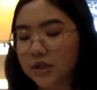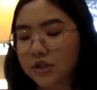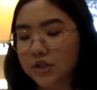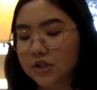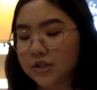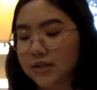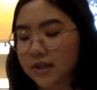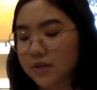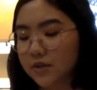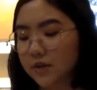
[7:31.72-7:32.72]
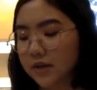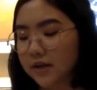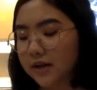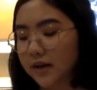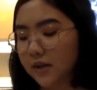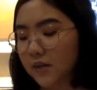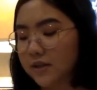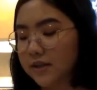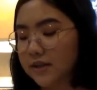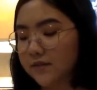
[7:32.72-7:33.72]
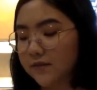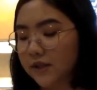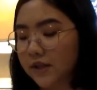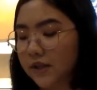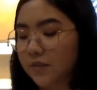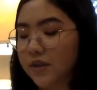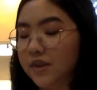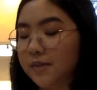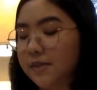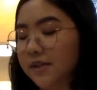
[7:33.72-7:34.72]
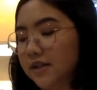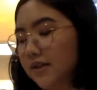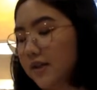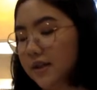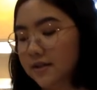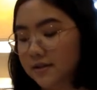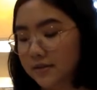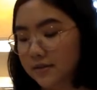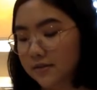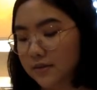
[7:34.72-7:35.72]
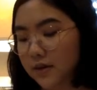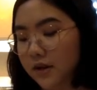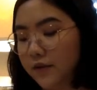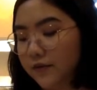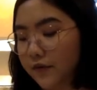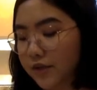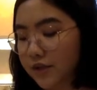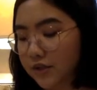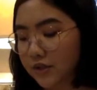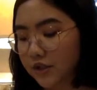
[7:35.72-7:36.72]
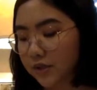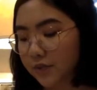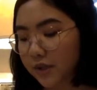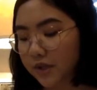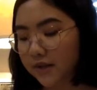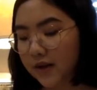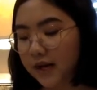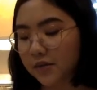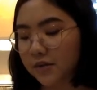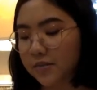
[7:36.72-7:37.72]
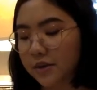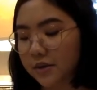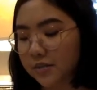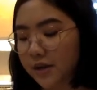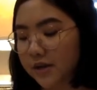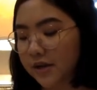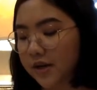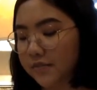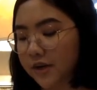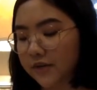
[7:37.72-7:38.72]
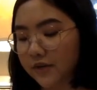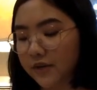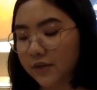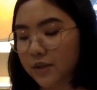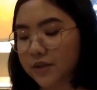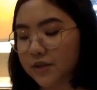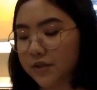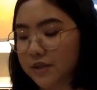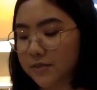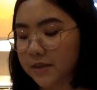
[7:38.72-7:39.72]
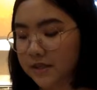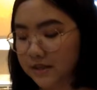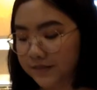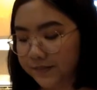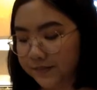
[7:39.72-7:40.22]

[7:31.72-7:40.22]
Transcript: She set to work at once, filling it with Amelia things. First, she put in the hair ribbon her mother had made for her once Christmas.